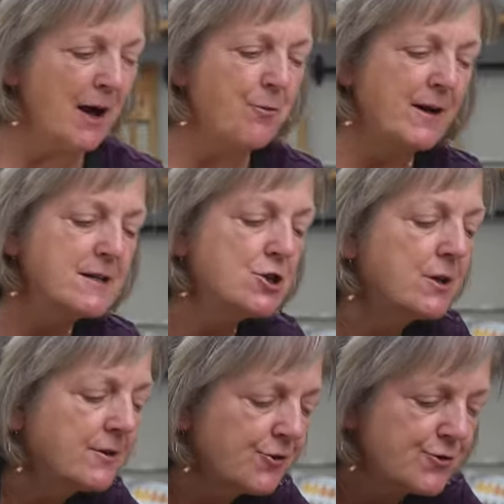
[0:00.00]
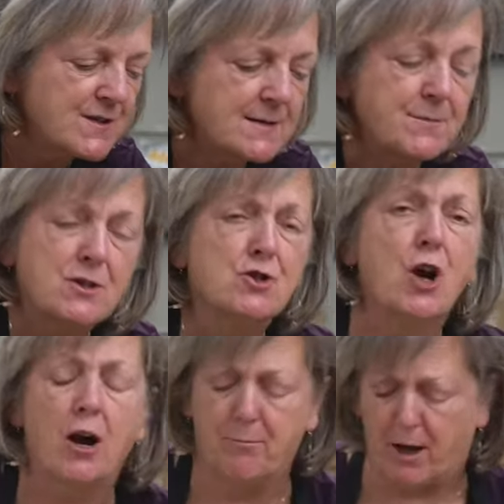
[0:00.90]
And I wanted to introduce some
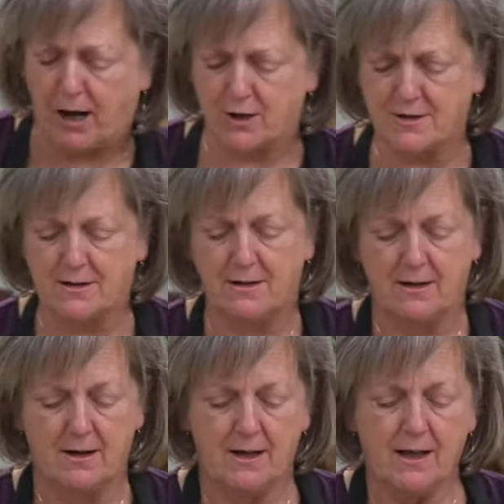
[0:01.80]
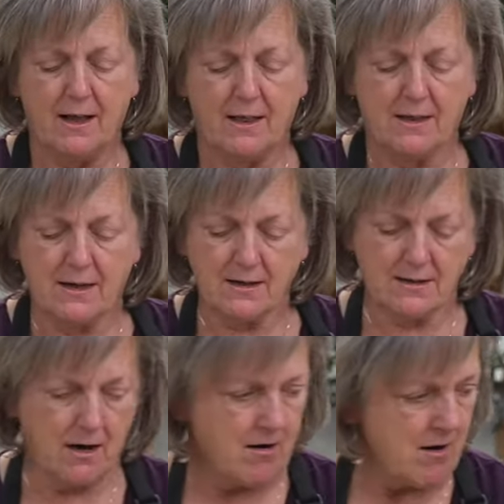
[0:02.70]
star players.
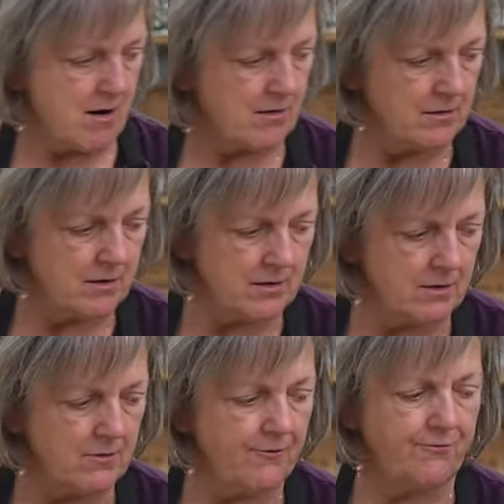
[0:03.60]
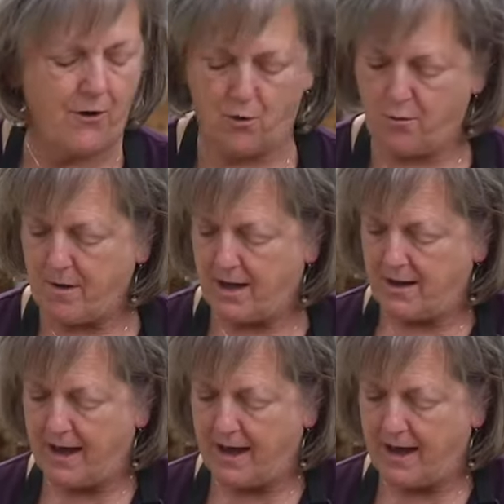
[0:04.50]
These are little foam